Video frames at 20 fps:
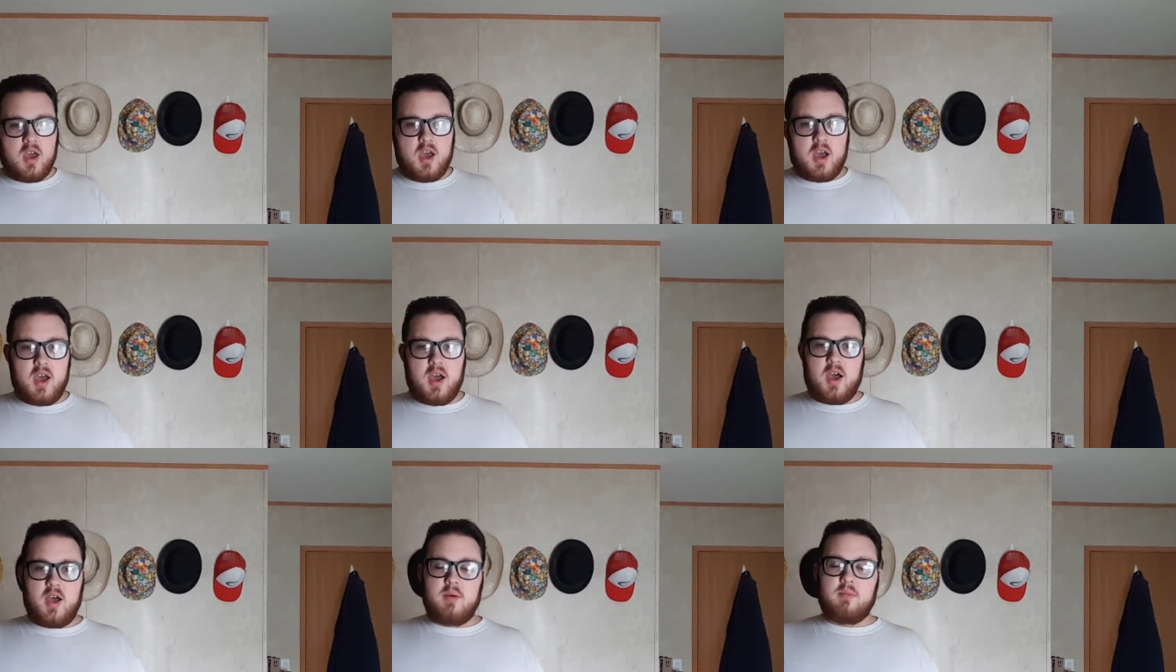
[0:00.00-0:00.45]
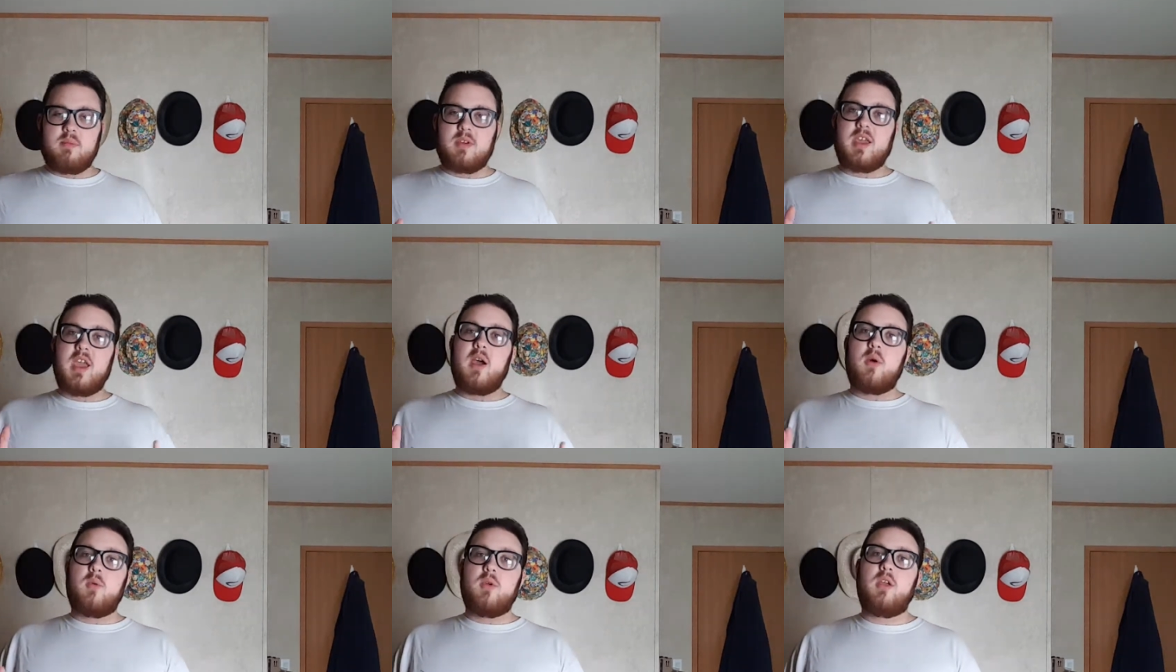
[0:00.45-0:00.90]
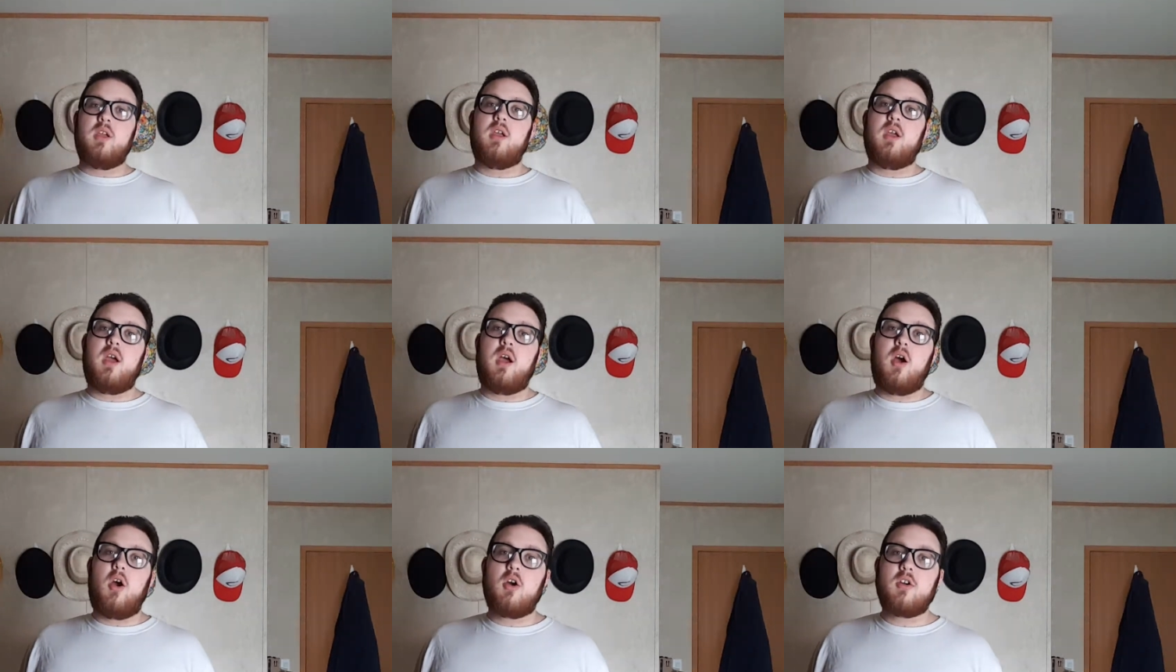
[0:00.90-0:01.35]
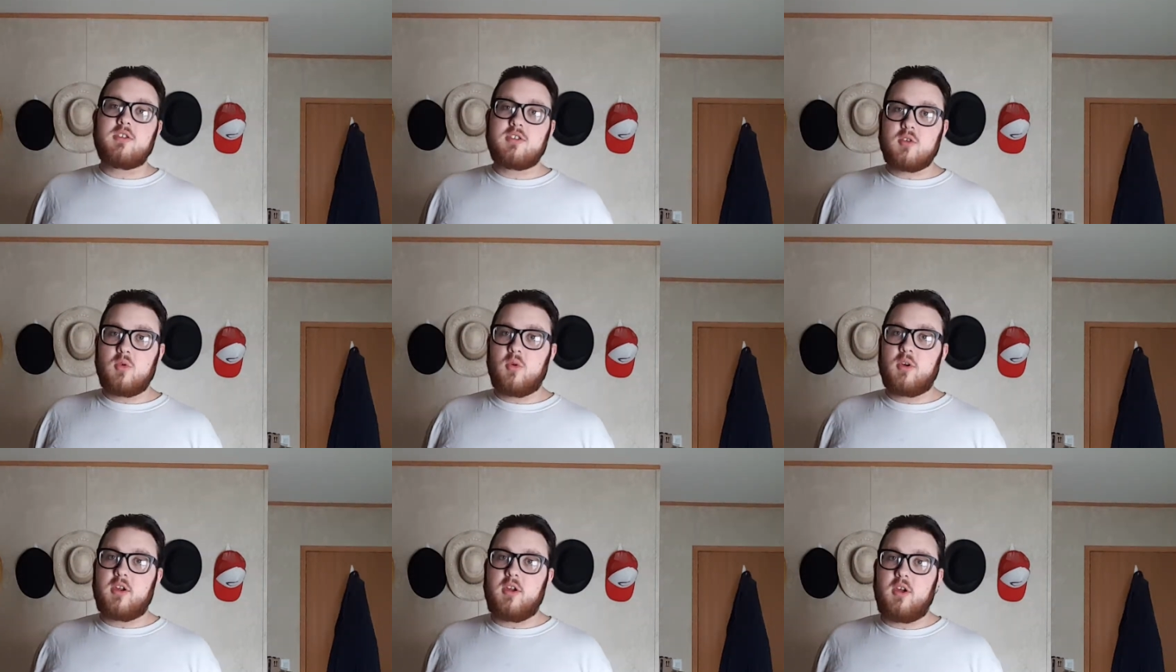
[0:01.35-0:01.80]
But yeah, we are
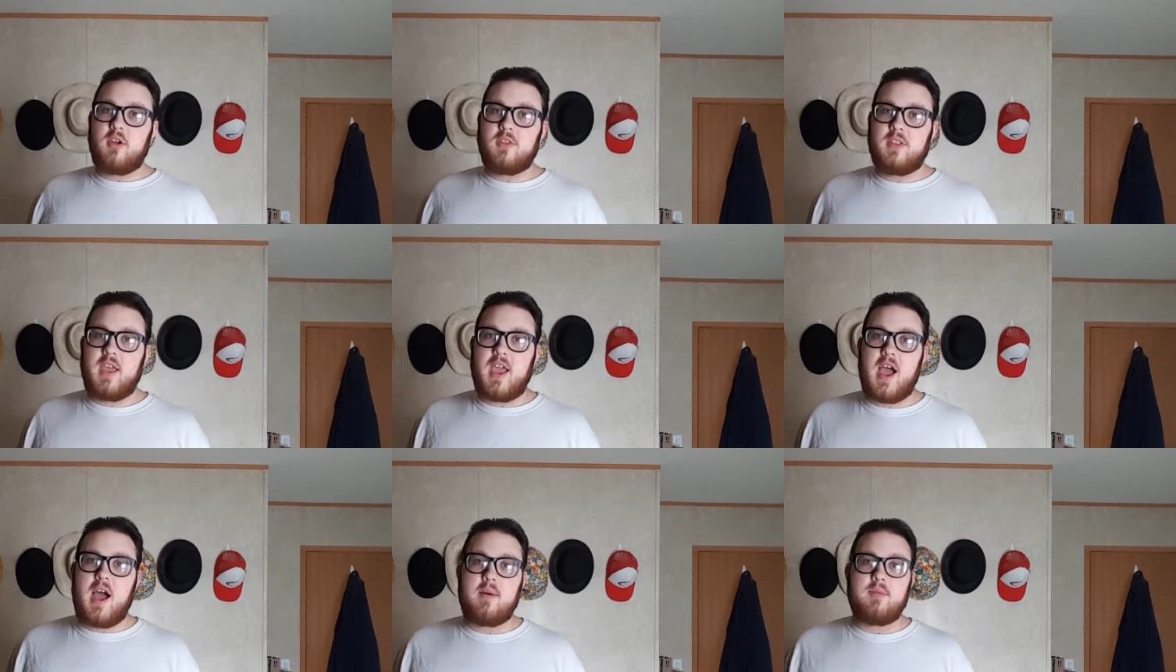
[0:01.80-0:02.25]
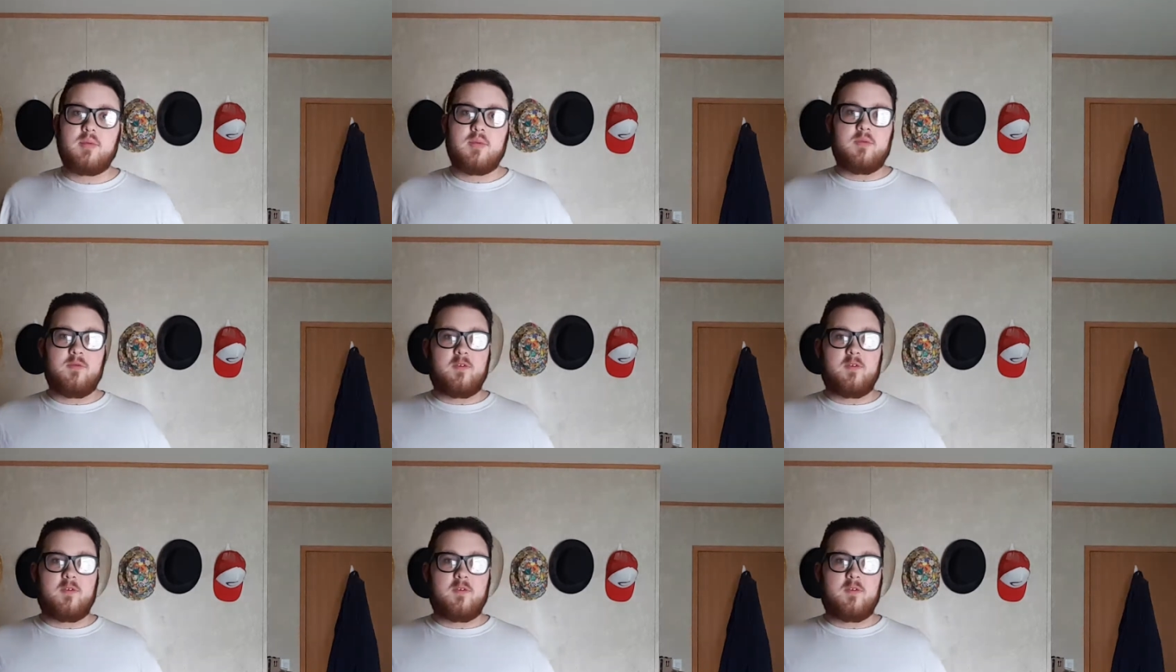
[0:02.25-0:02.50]
still working on the album.